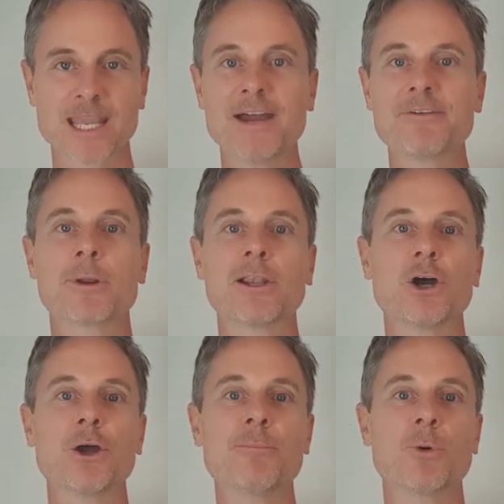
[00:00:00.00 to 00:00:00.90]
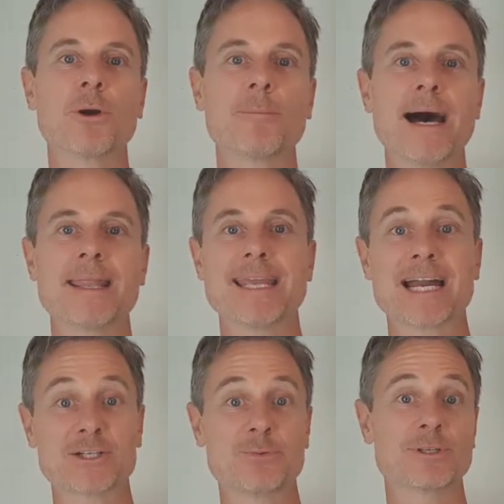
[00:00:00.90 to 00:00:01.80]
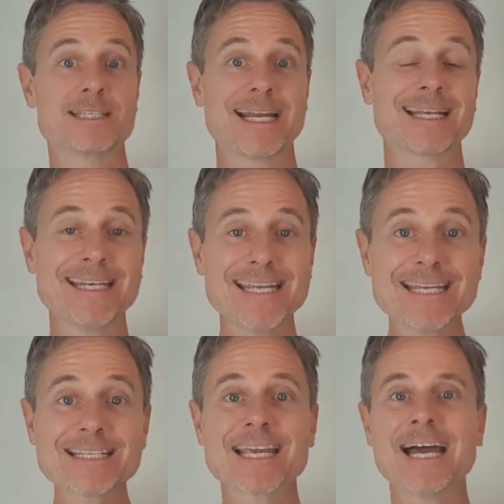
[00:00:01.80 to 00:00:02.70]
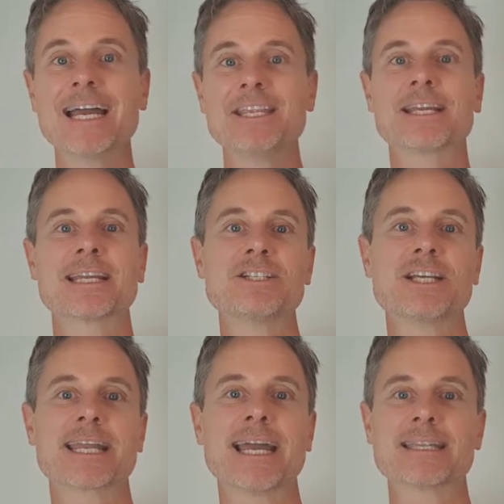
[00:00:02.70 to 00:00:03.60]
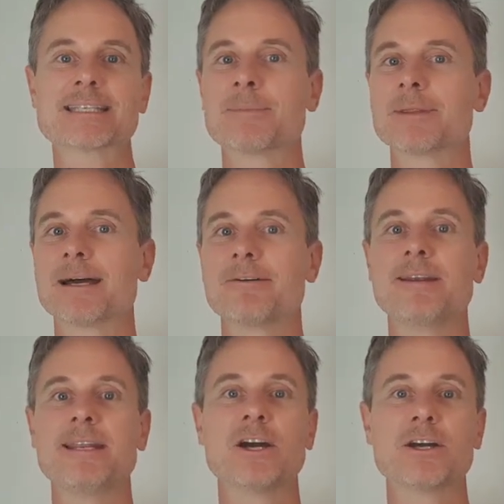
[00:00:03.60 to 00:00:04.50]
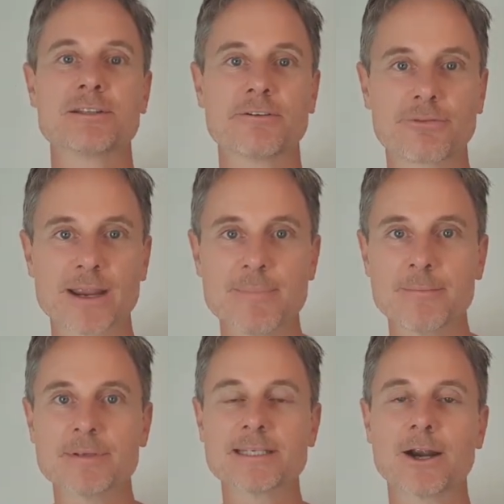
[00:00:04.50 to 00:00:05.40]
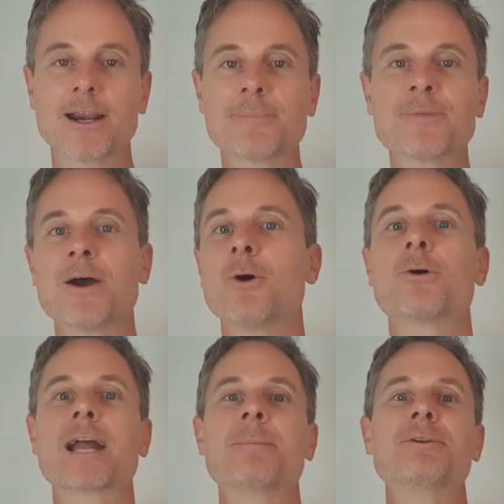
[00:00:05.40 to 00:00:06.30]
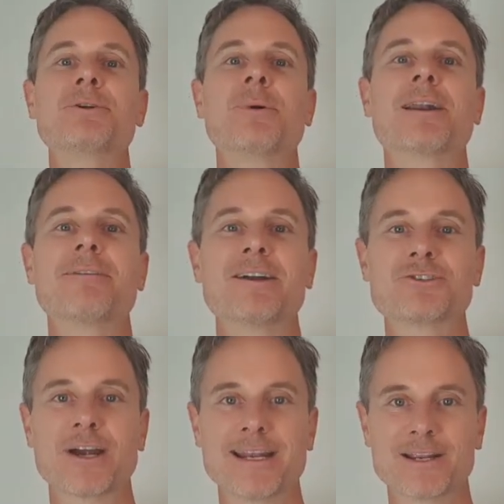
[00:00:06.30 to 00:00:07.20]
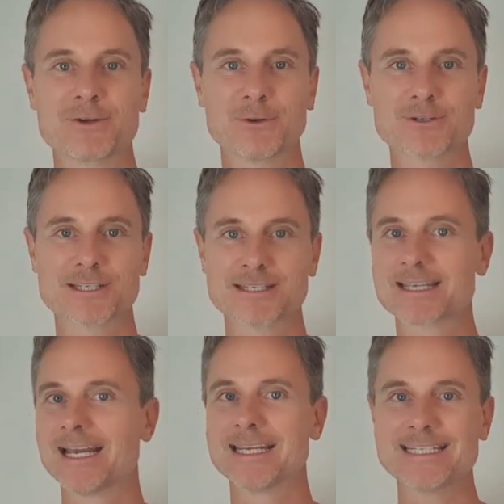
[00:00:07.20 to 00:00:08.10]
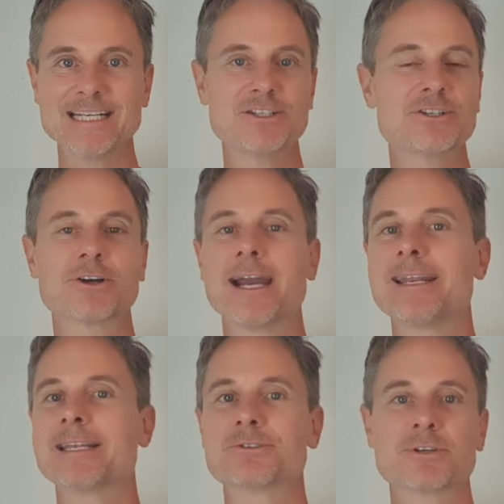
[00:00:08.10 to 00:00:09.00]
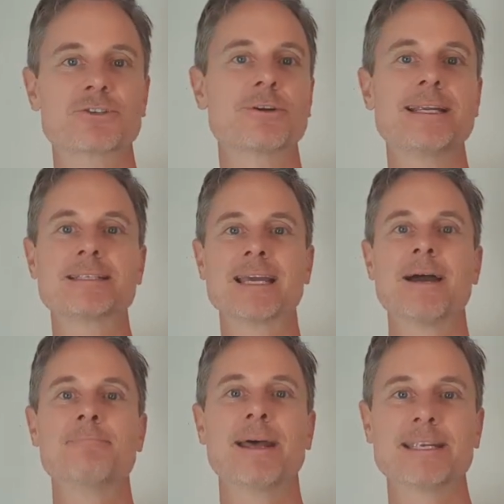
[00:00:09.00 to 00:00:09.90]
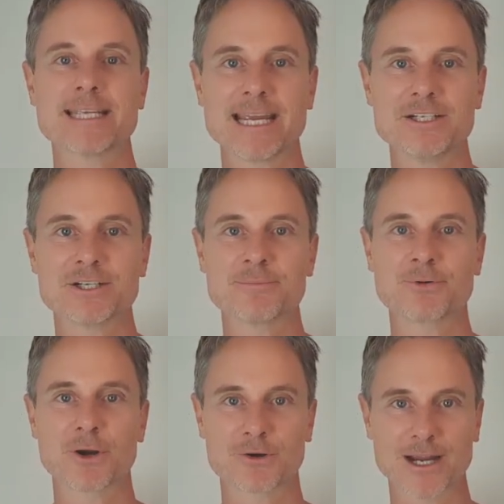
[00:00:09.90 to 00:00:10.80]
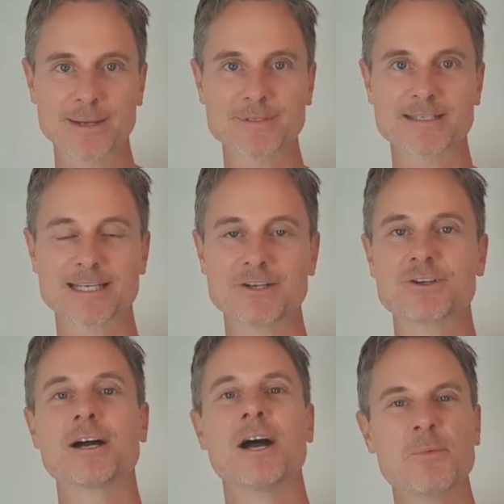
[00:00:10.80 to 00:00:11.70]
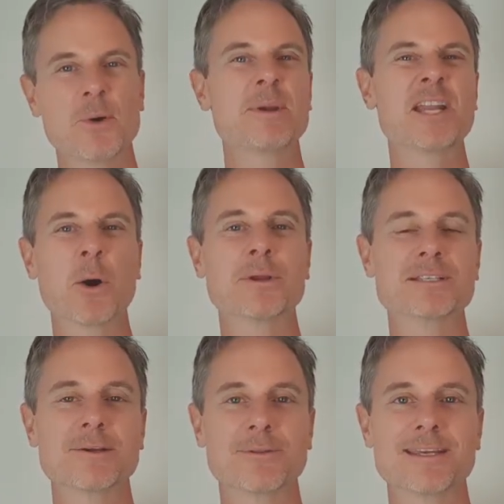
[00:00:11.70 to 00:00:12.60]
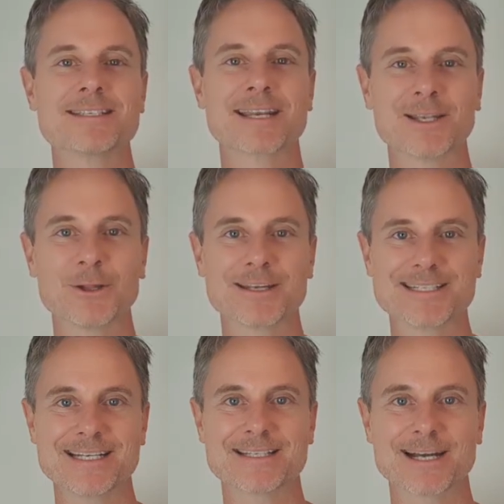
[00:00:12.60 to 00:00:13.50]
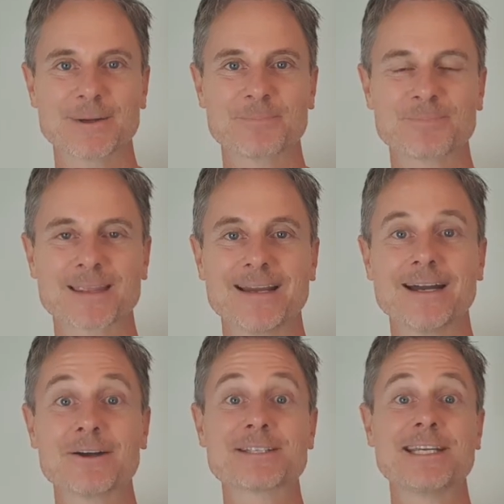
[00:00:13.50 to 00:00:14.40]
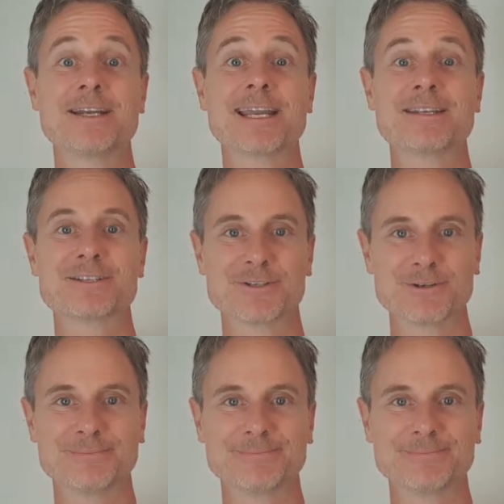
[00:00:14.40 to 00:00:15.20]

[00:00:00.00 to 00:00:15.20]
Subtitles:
If you want to learn more about the actual techniques, you can check out some of the videos in the free members area, or come and do one of our training courses, teacher trainings, retreats, meditation programs, etc., where we go into this in a lot of detail. I'll see you again soon.